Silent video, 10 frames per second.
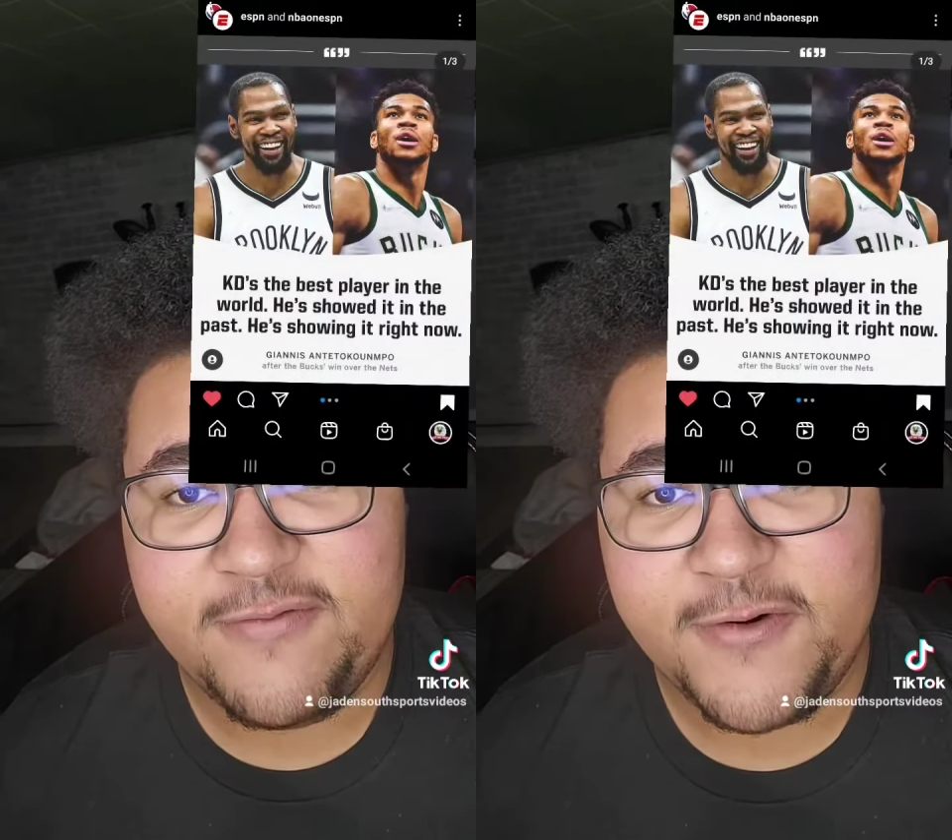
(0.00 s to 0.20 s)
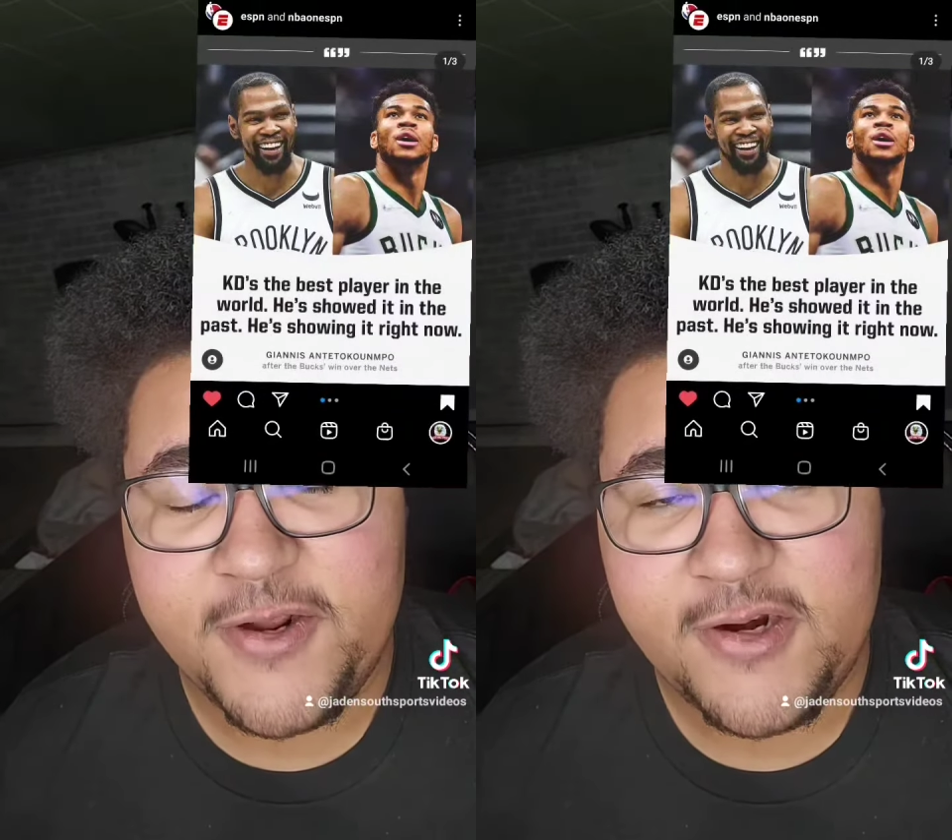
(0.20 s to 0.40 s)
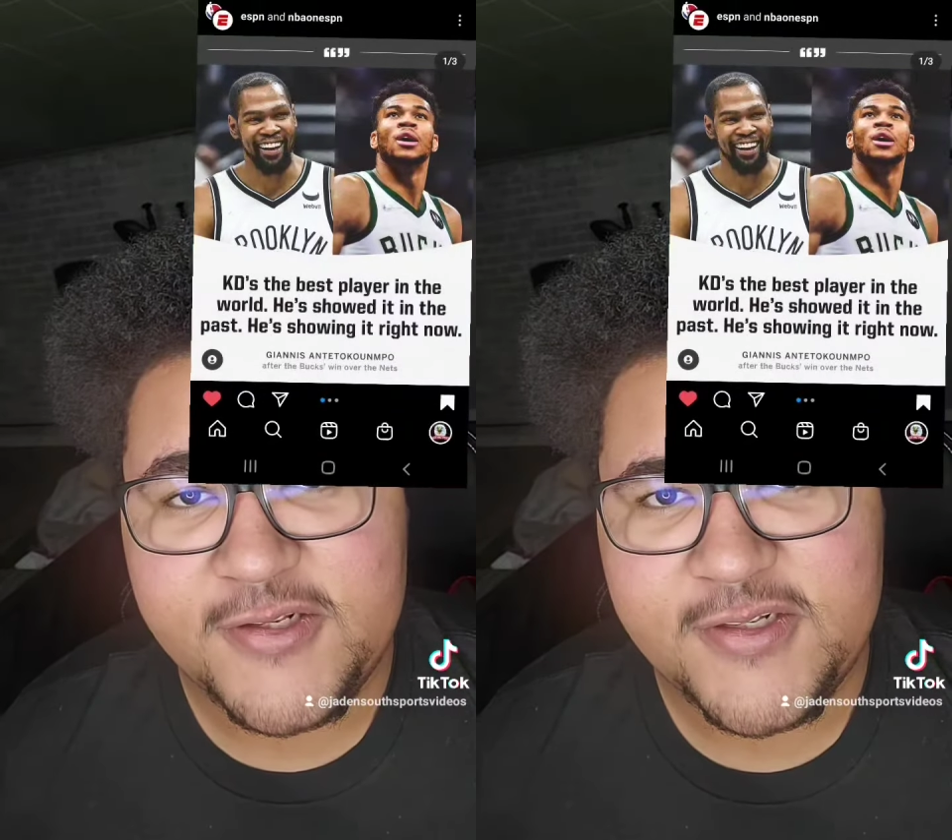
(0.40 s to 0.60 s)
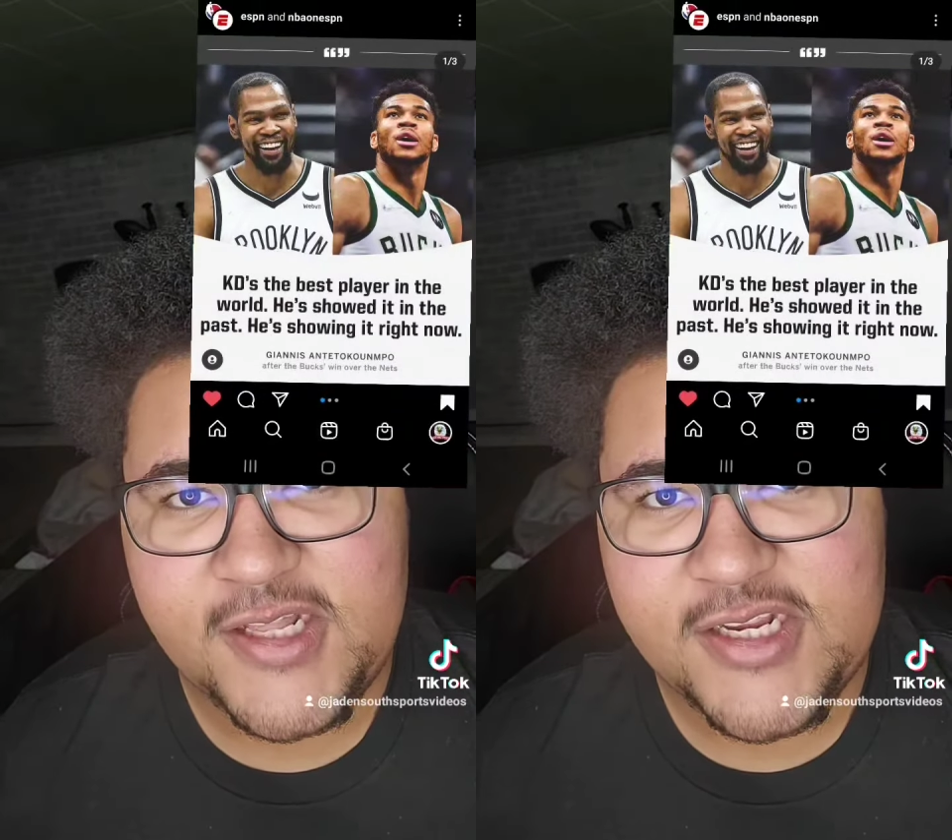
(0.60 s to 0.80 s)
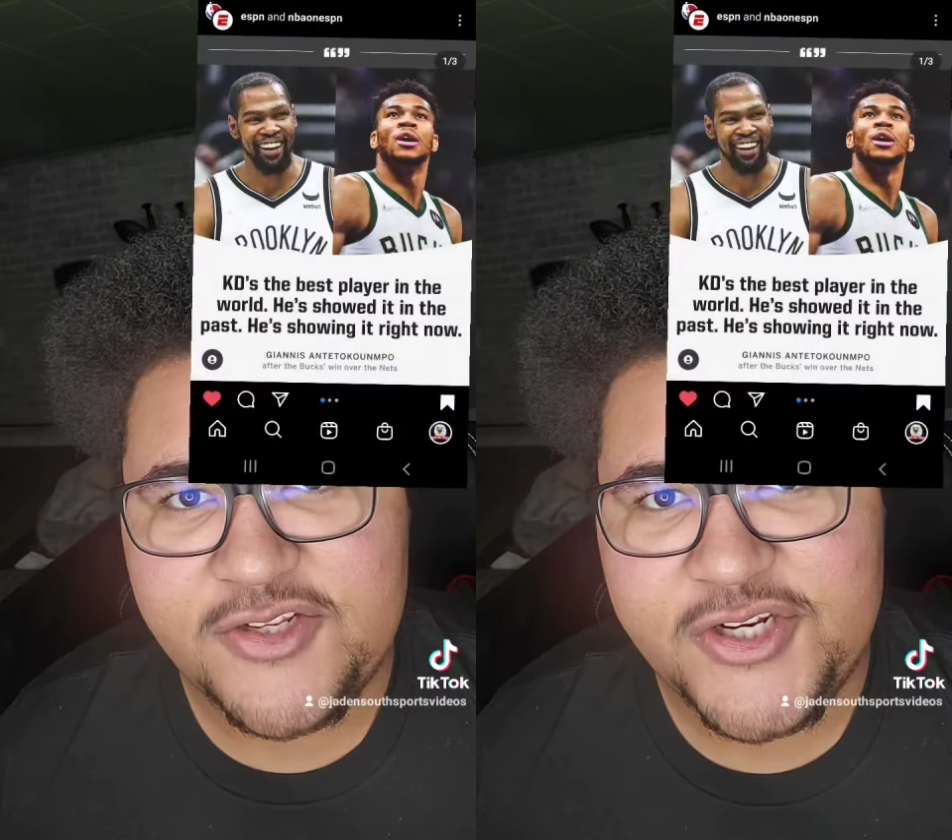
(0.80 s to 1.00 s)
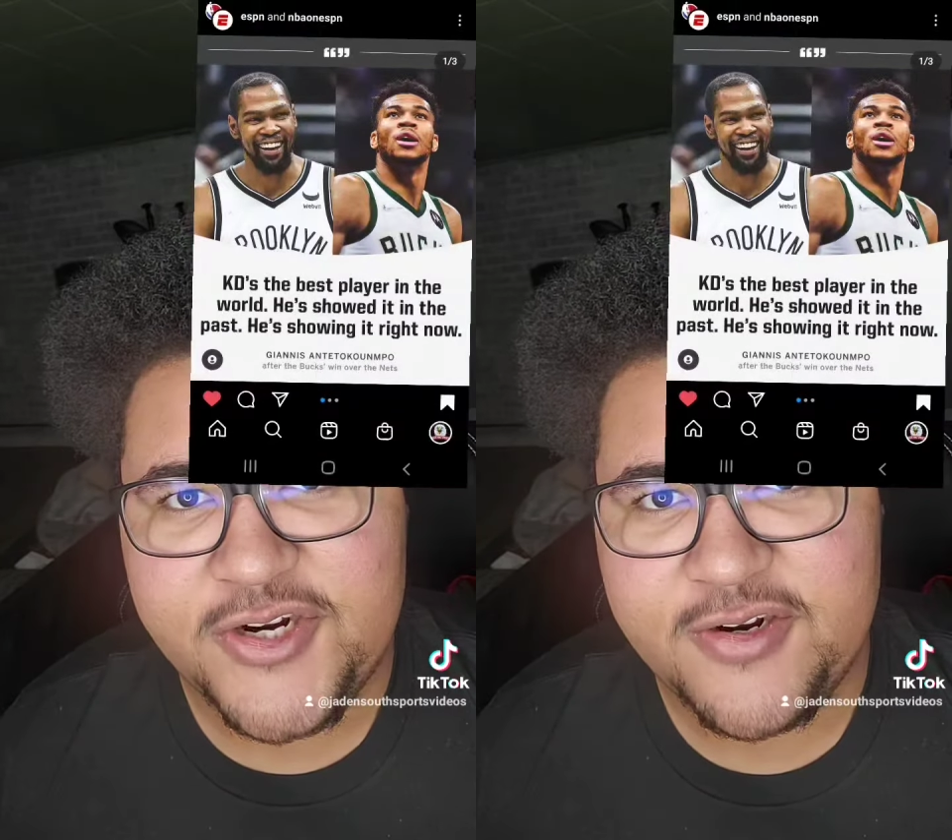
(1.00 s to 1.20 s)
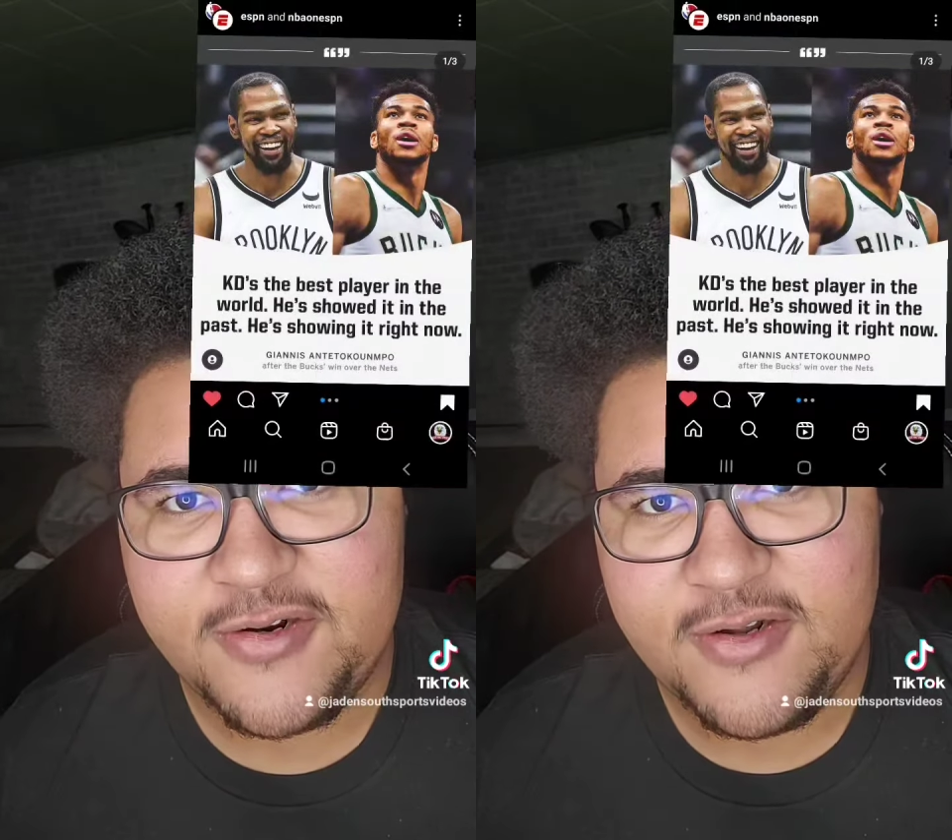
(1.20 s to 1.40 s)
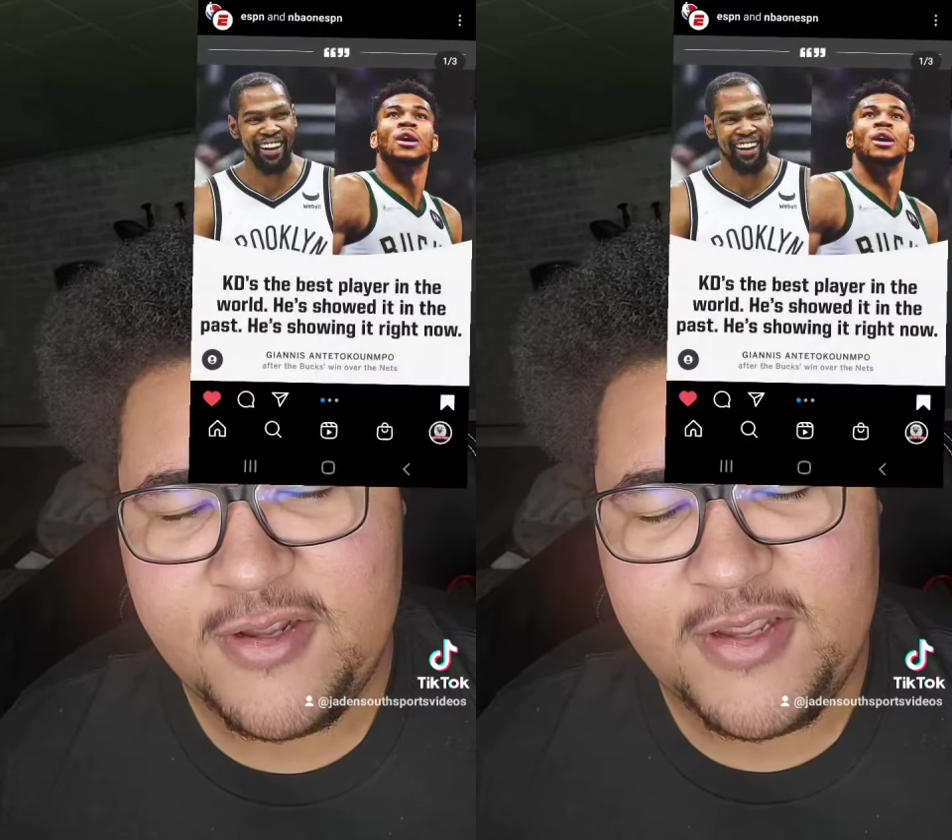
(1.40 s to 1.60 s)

for Giannis last year,